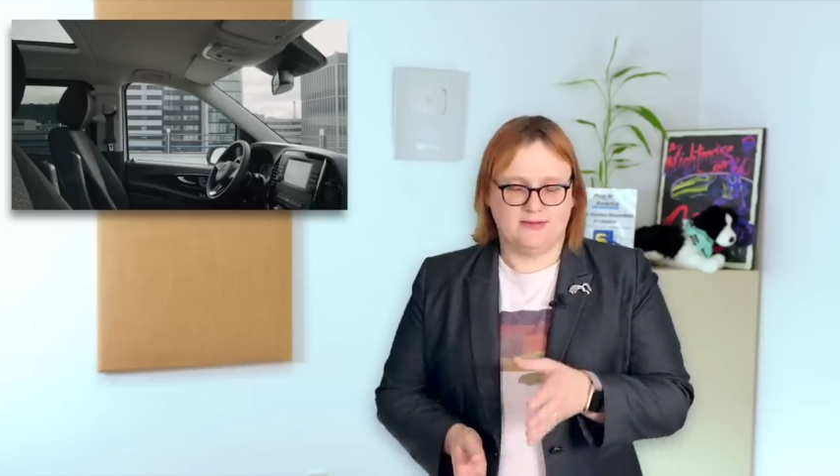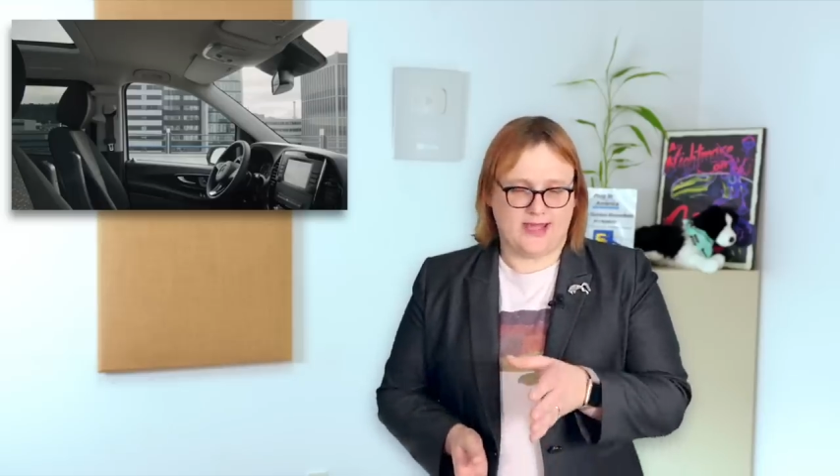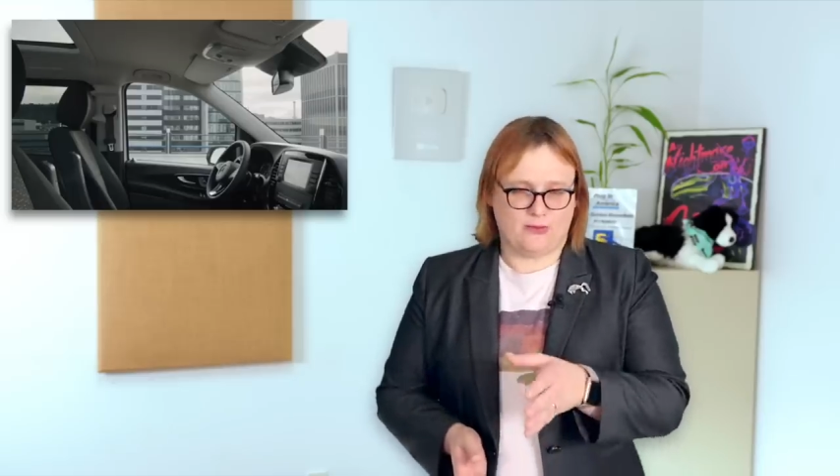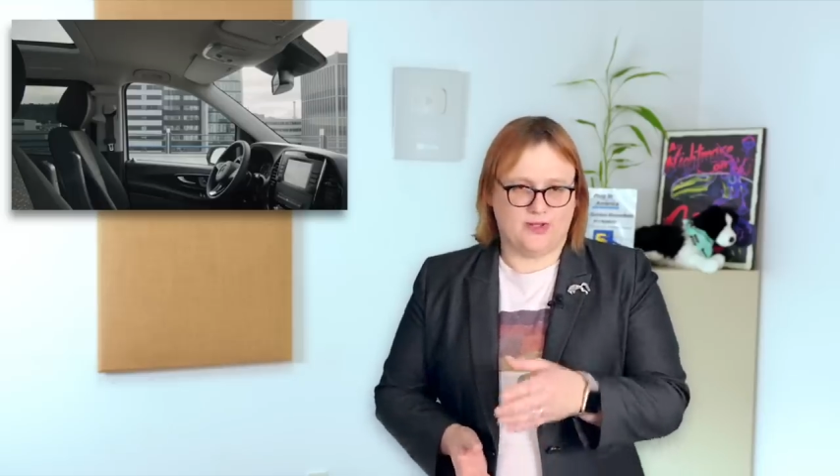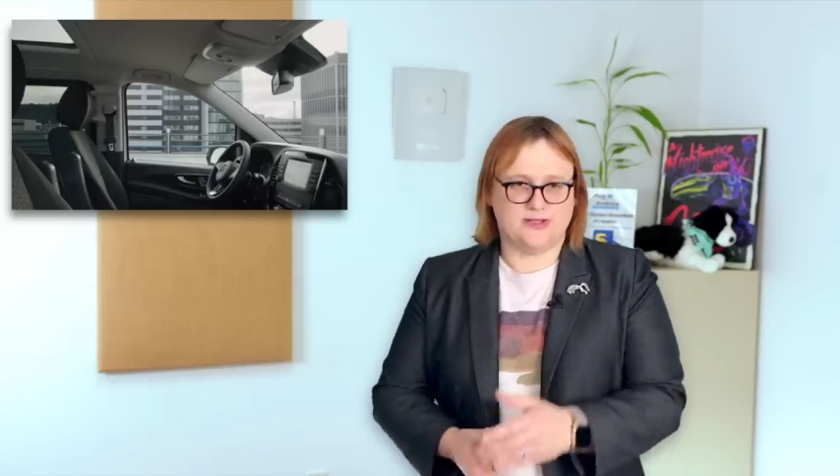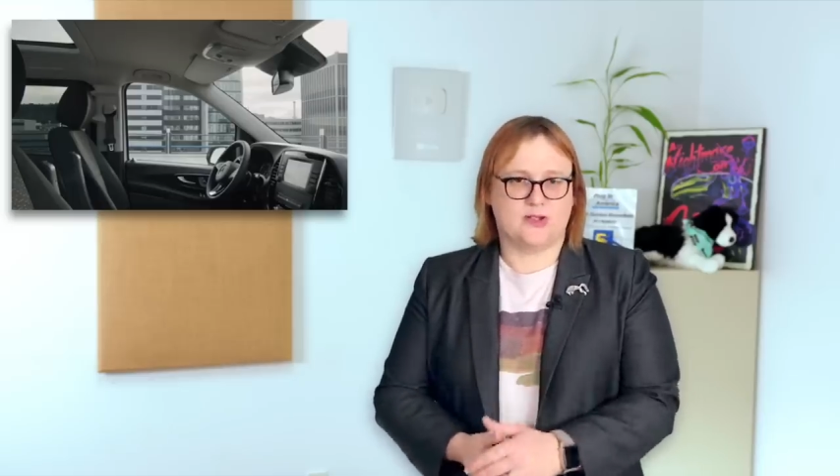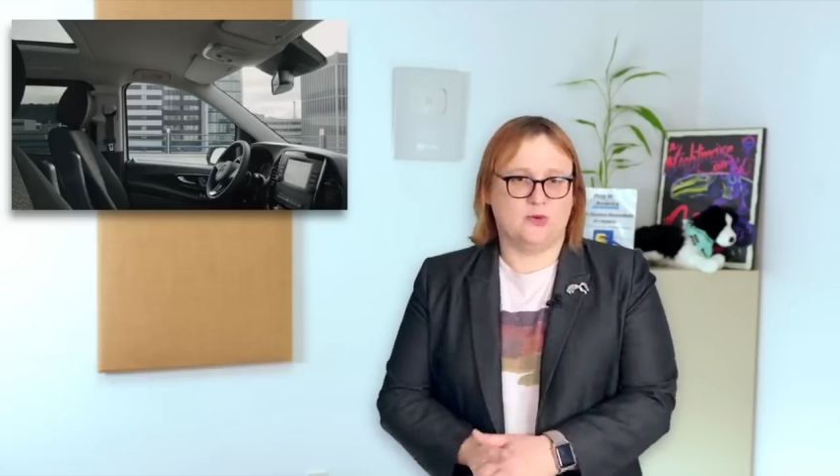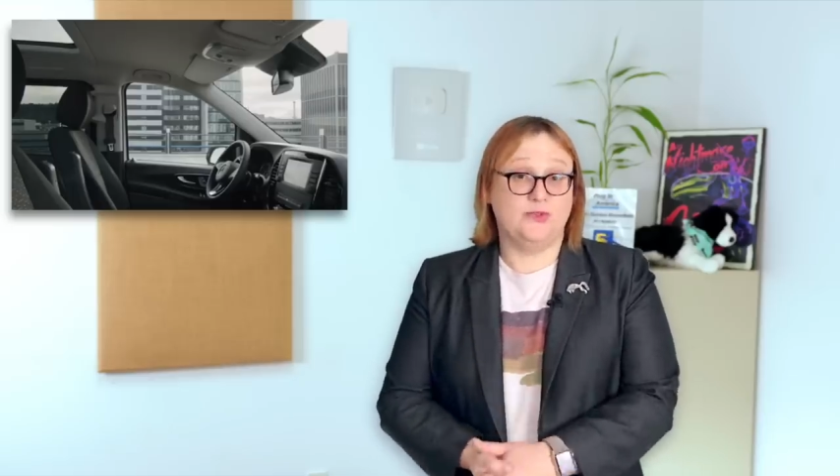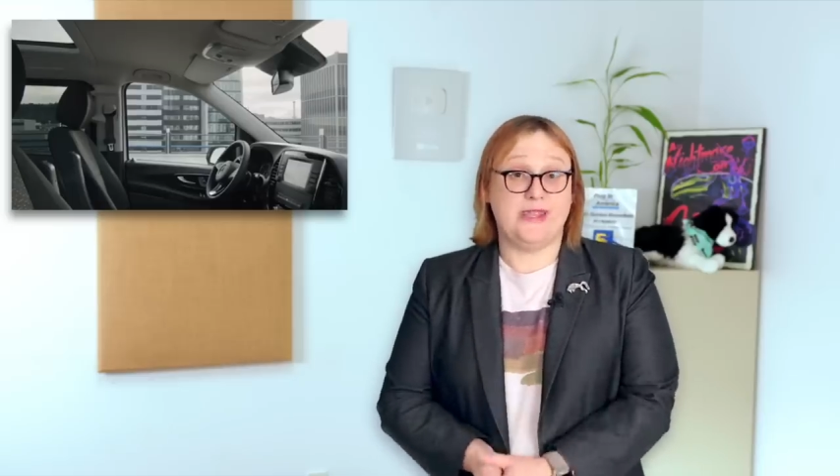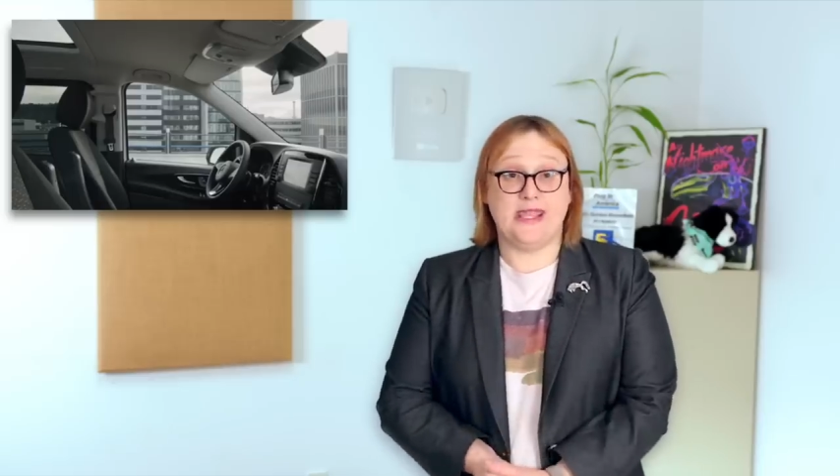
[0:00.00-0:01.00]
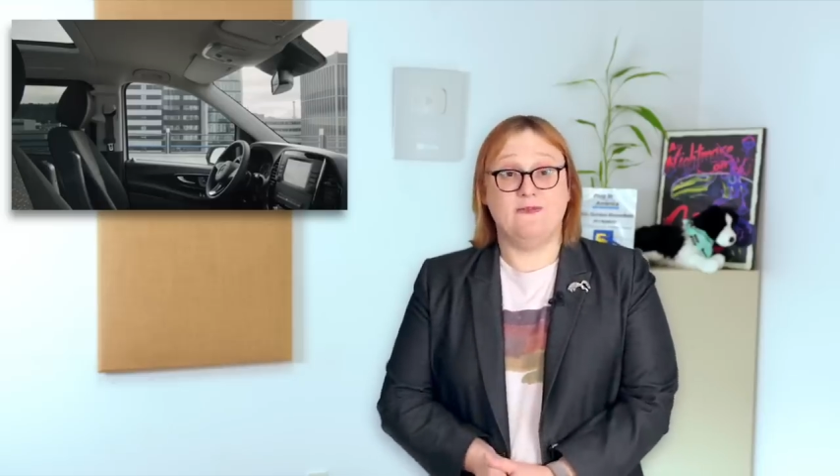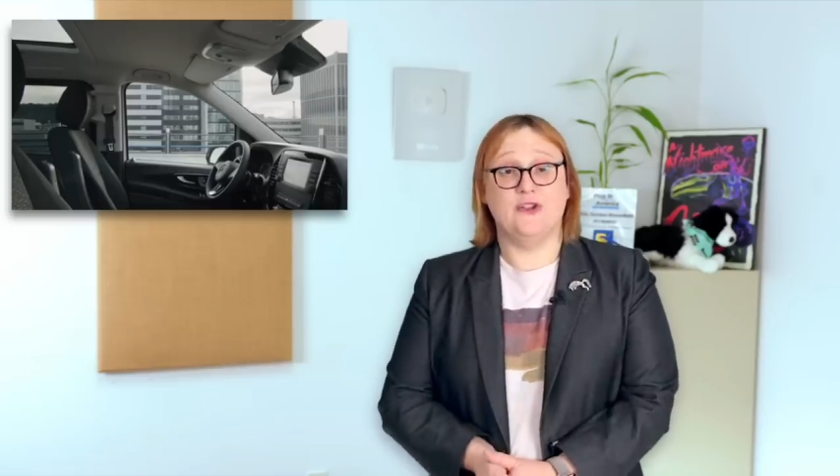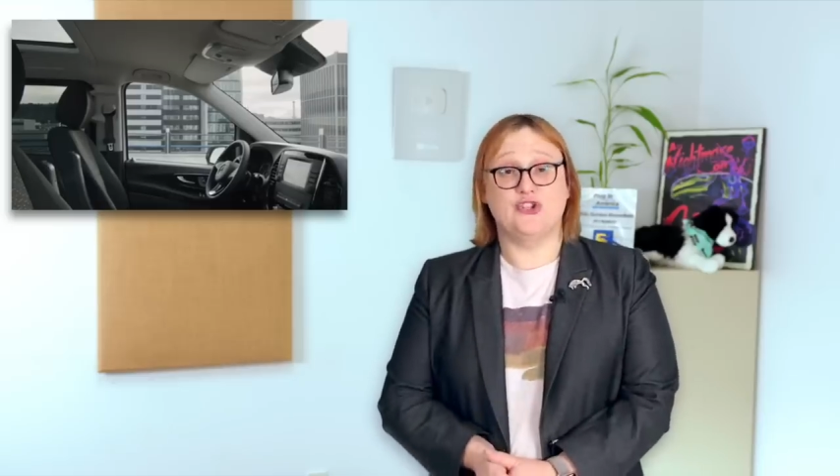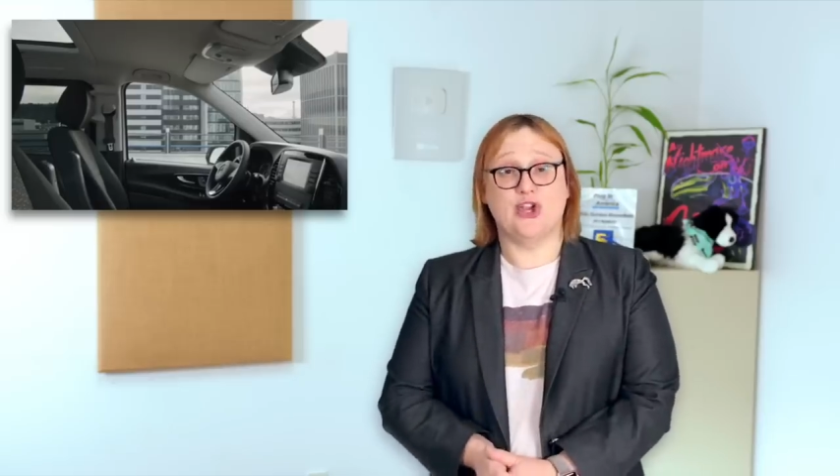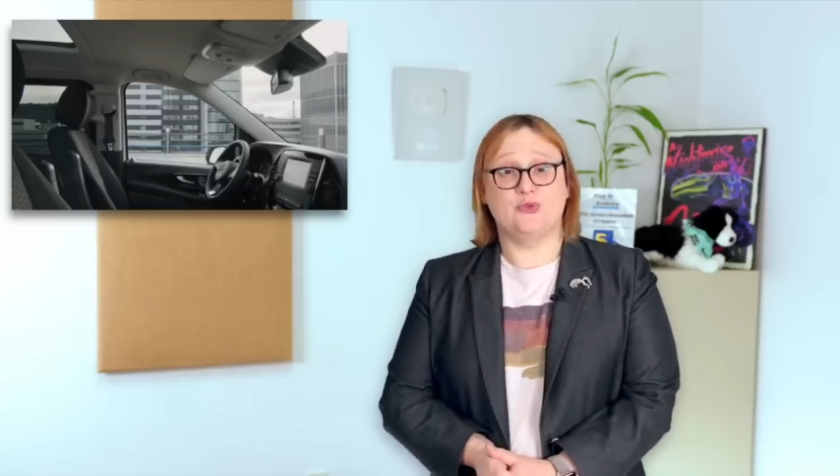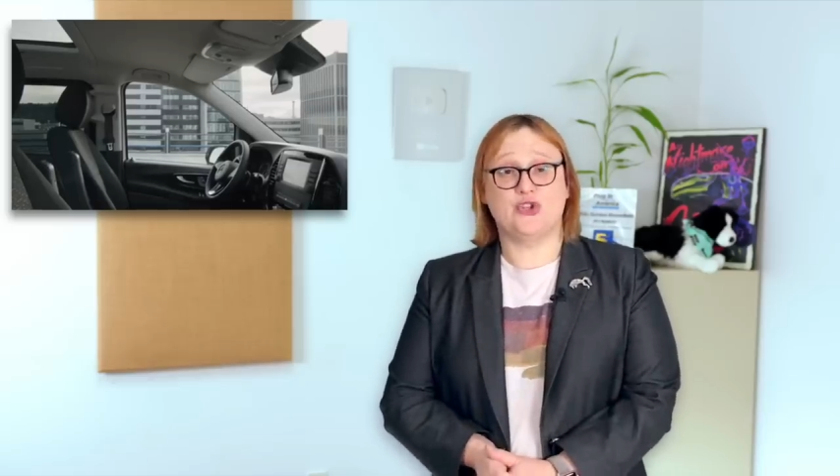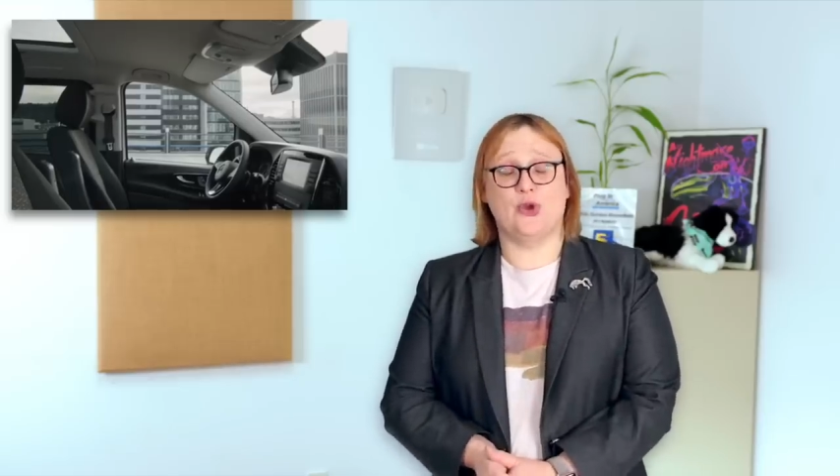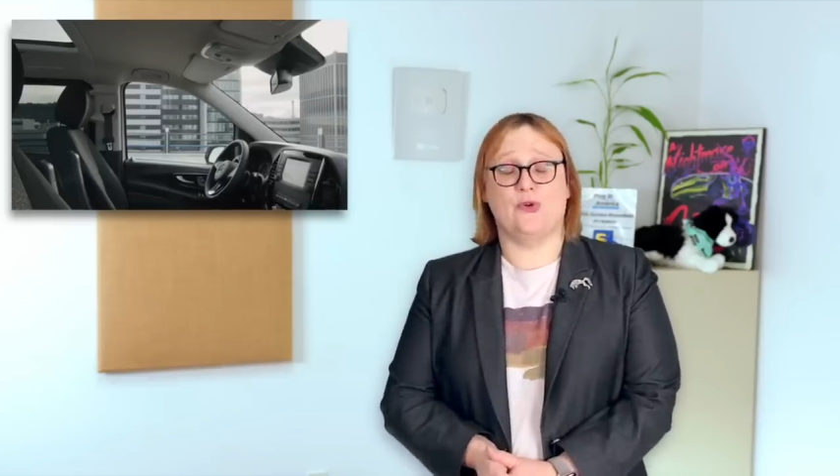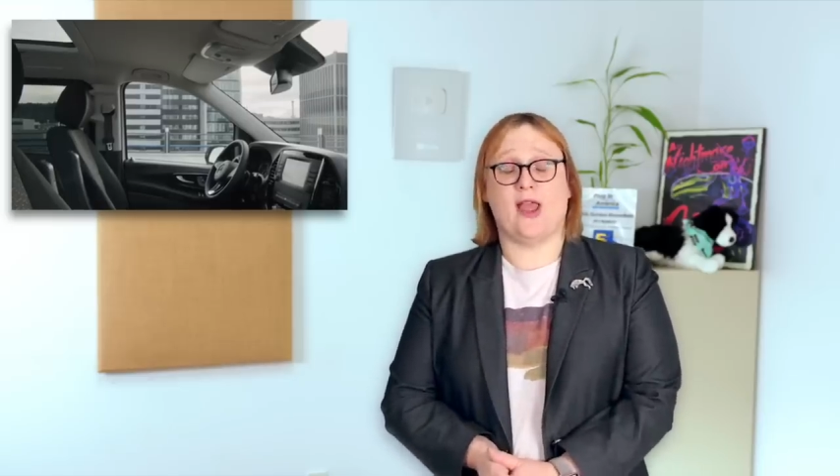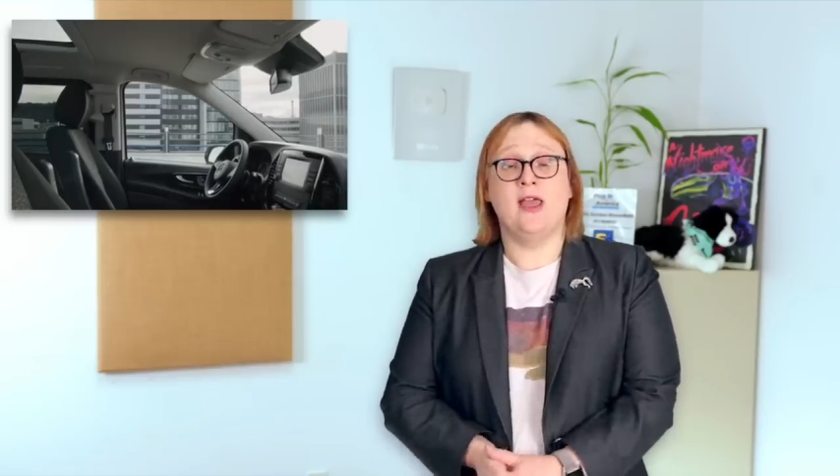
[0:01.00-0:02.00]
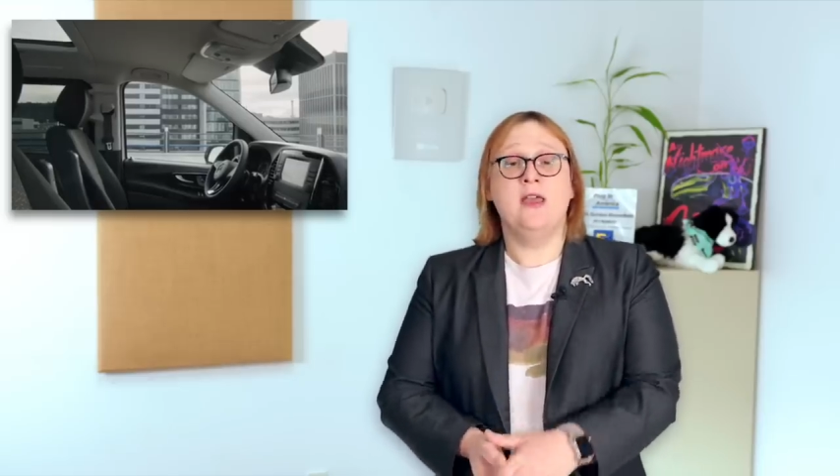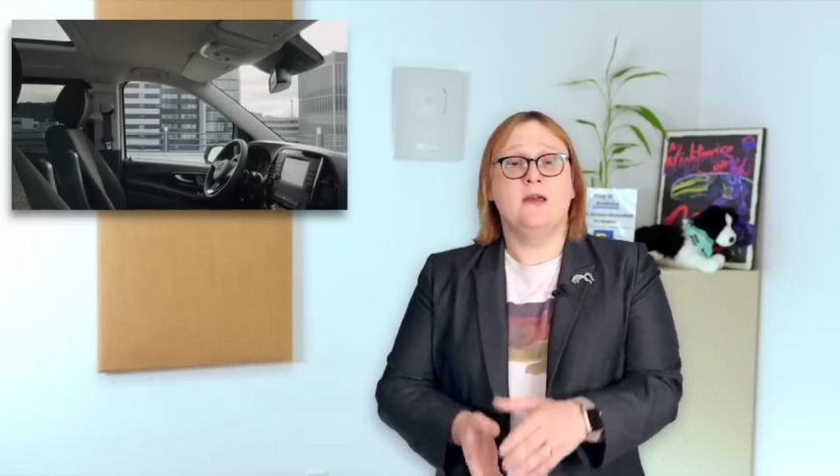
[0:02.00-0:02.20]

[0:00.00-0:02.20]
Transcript: That one's called the e-Vito Tourer.